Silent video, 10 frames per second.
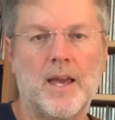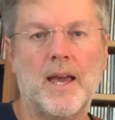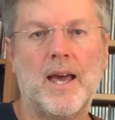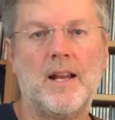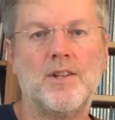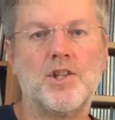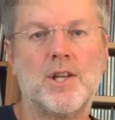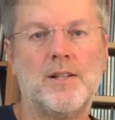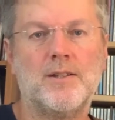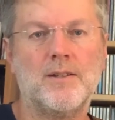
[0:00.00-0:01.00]
Alan
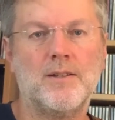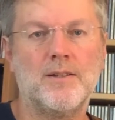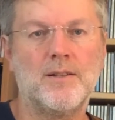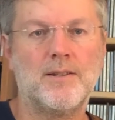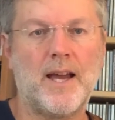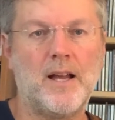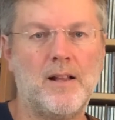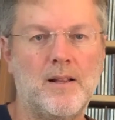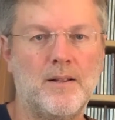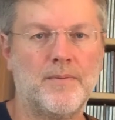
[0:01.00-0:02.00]
Shelton
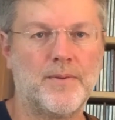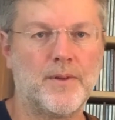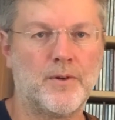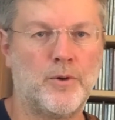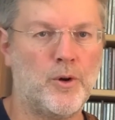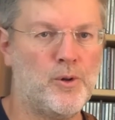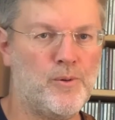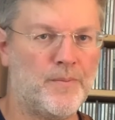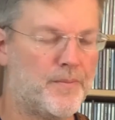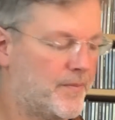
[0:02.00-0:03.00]
style roll,
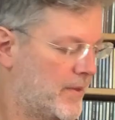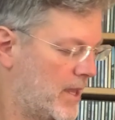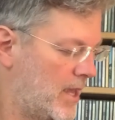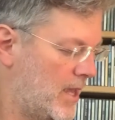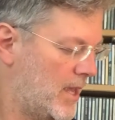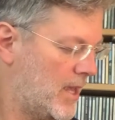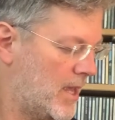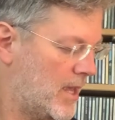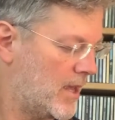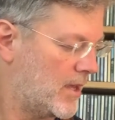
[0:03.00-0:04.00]

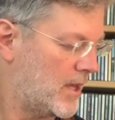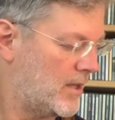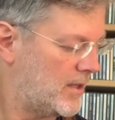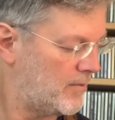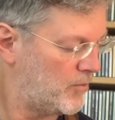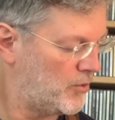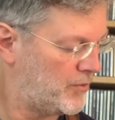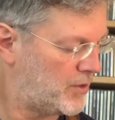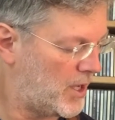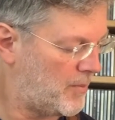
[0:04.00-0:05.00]
and then
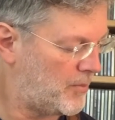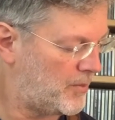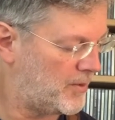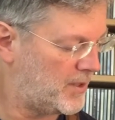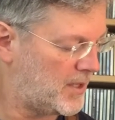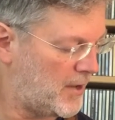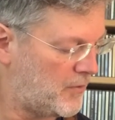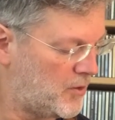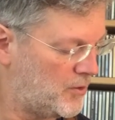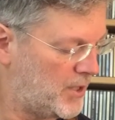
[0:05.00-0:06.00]
moves up this
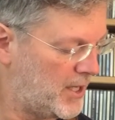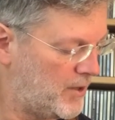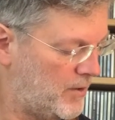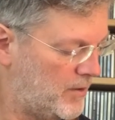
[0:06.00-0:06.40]
F note here,